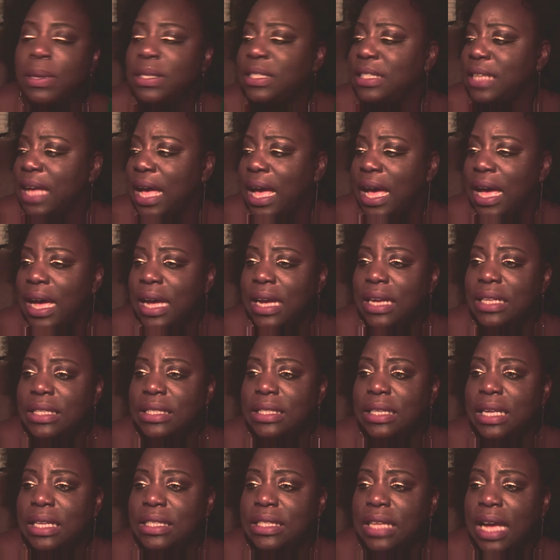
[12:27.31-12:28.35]
aside
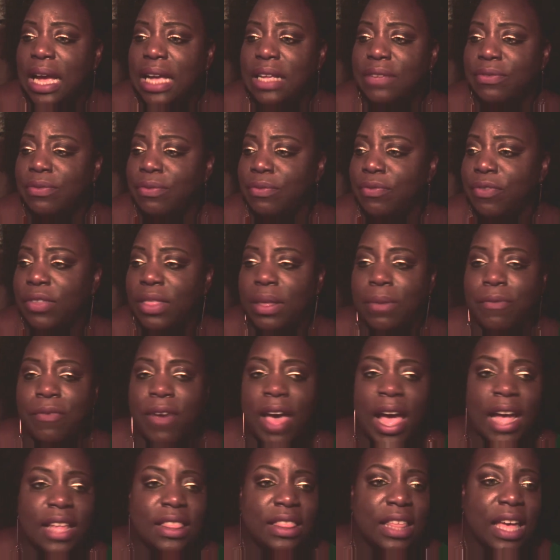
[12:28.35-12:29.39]
from the
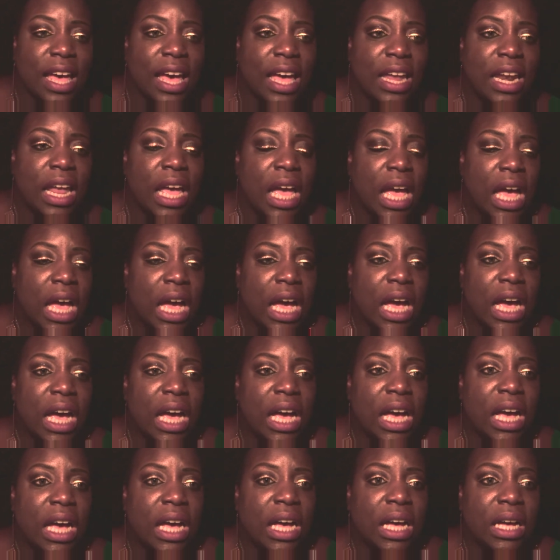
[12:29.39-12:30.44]
fact
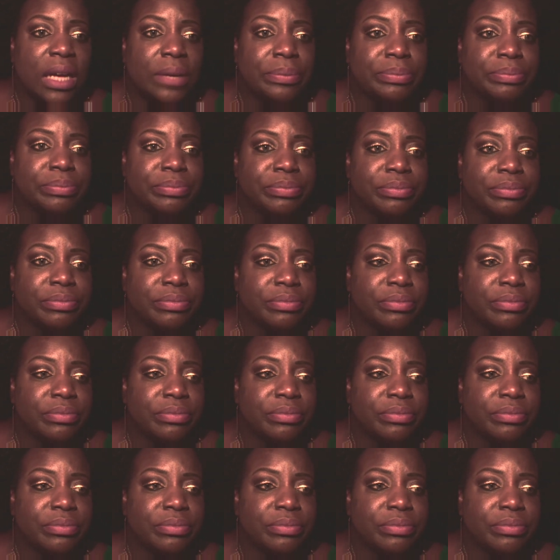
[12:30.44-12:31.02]
that